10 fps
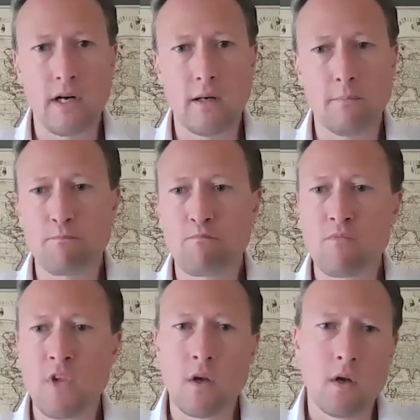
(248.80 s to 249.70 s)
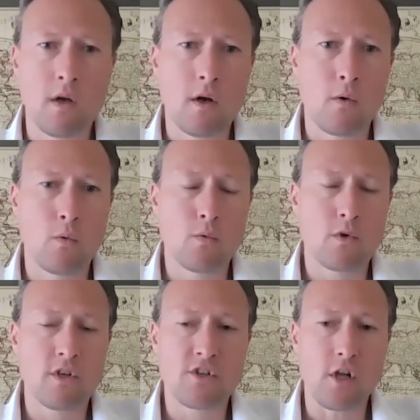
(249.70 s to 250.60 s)
Um,
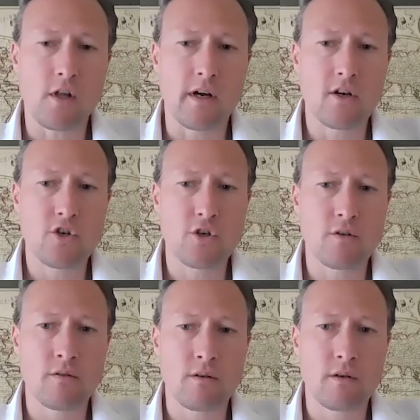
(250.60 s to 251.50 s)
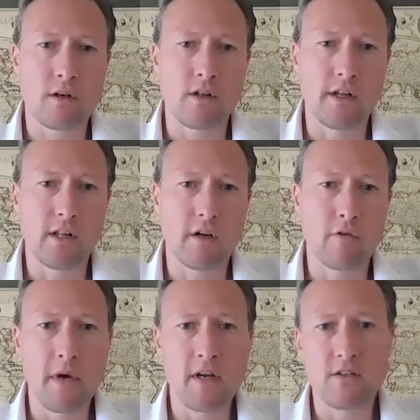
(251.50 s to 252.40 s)
consolidation clearly
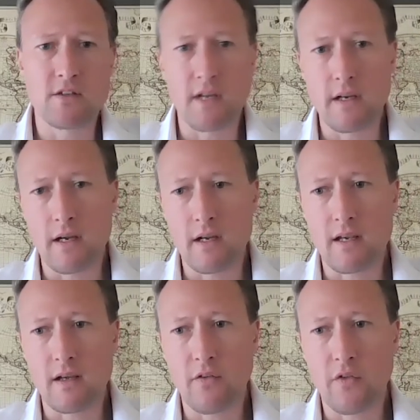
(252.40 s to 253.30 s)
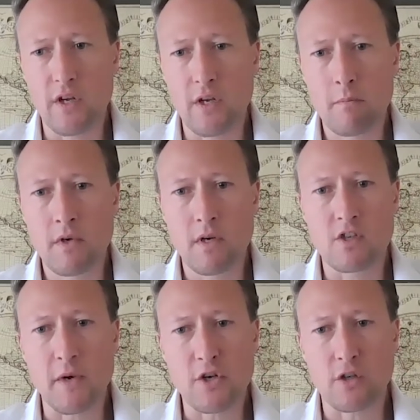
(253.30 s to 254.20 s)
remains a, a key theme,
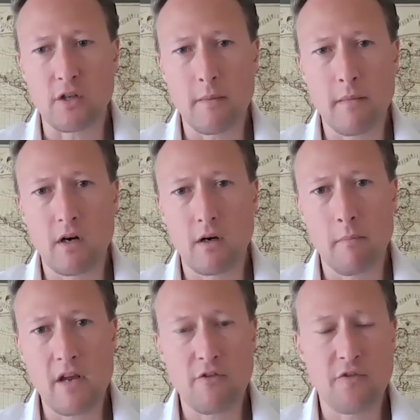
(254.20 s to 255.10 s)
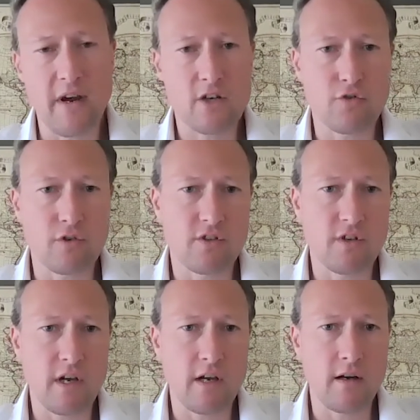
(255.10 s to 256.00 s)
especially among
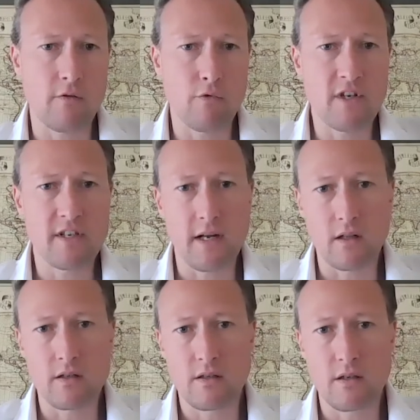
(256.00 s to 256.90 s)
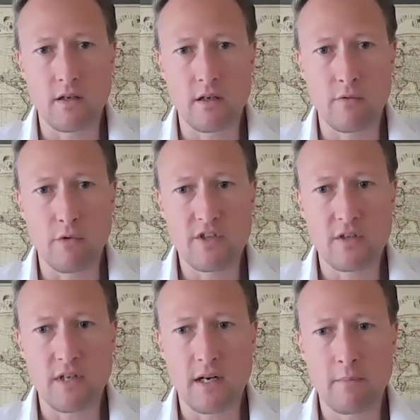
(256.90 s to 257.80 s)
manufacturers and, and retailers in, in
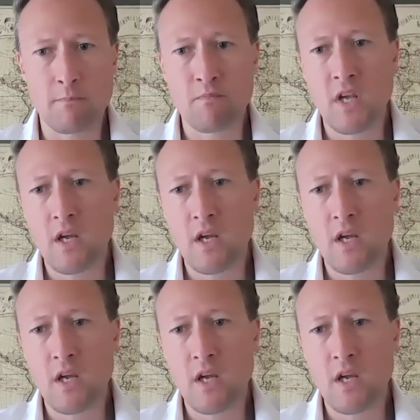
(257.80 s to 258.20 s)
recent time.